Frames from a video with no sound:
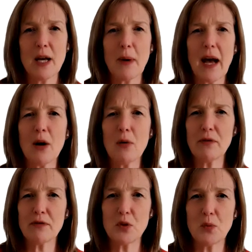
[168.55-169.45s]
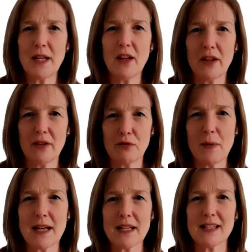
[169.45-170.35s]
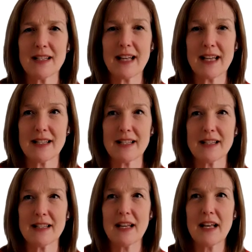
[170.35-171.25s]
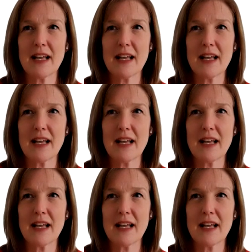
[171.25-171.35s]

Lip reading: But how often do we learn from our successes?